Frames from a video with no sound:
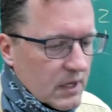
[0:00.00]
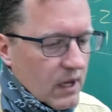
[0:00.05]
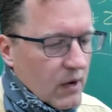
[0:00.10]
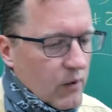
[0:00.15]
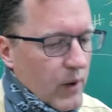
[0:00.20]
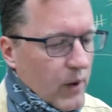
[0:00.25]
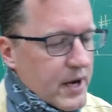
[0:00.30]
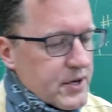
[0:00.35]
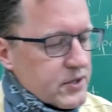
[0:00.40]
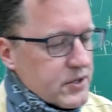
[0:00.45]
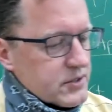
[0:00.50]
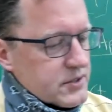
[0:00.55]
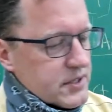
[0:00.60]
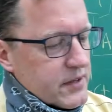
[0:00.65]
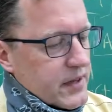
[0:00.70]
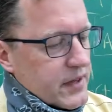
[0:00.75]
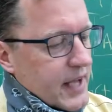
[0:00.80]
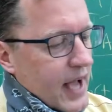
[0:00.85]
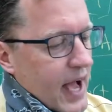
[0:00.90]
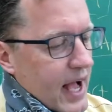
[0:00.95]
Rachel's
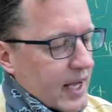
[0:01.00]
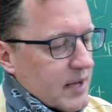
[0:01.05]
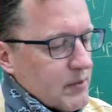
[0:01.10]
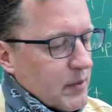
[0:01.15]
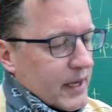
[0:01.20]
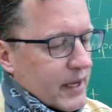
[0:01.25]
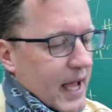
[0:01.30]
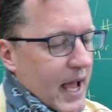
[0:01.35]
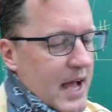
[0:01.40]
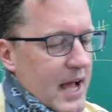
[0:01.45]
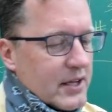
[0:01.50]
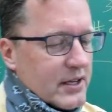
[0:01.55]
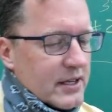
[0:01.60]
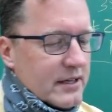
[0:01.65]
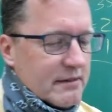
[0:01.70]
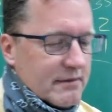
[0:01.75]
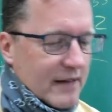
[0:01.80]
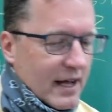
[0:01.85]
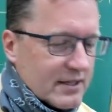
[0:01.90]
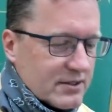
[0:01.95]
in the Yakima
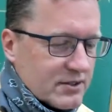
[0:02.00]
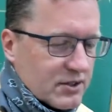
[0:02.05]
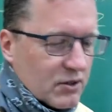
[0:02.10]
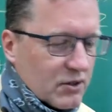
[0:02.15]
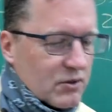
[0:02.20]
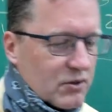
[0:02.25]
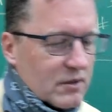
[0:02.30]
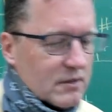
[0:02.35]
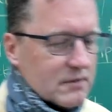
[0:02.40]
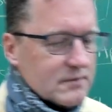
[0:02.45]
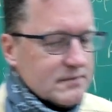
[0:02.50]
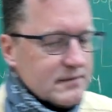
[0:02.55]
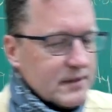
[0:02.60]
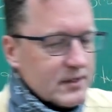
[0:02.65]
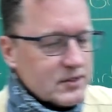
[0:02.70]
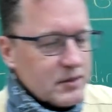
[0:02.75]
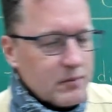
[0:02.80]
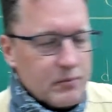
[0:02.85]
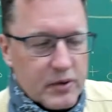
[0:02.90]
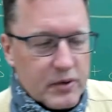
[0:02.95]
Canyon. That's cool.
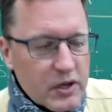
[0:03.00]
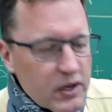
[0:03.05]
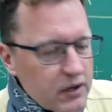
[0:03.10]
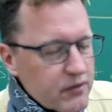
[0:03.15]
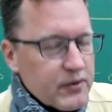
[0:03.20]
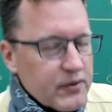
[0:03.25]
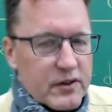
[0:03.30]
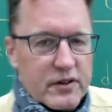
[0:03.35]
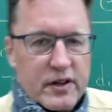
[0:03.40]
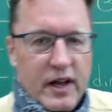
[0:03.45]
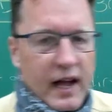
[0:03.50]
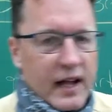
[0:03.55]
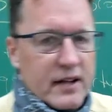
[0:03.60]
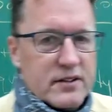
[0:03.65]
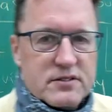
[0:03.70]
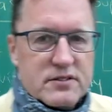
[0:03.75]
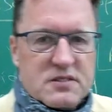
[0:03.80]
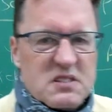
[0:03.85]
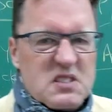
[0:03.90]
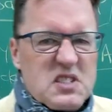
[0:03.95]
It's a beautiful day.
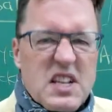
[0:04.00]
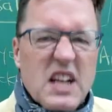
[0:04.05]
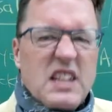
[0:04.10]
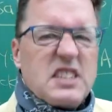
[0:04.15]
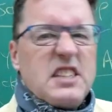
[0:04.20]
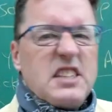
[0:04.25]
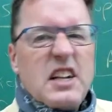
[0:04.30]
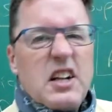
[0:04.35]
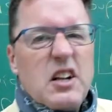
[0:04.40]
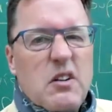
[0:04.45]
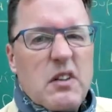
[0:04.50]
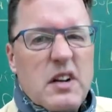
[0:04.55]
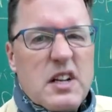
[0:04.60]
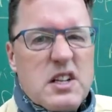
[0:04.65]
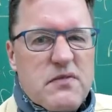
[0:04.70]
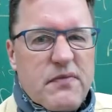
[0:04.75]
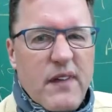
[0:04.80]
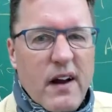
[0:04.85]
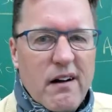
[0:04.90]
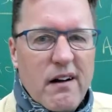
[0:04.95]
It's 60
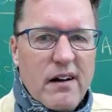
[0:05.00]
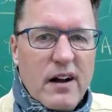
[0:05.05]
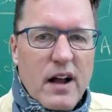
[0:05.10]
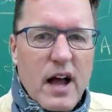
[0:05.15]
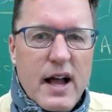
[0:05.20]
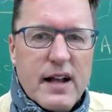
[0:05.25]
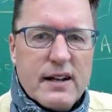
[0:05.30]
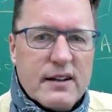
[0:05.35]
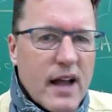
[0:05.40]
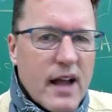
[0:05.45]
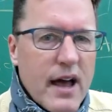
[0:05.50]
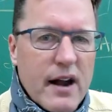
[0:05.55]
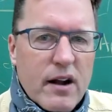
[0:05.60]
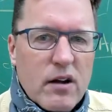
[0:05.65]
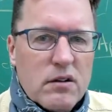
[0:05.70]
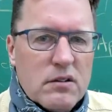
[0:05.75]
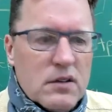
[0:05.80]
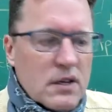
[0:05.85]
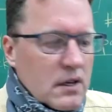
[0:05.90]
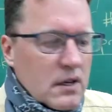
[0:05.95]
degrees Fahrenheit, not
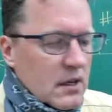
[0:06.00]
a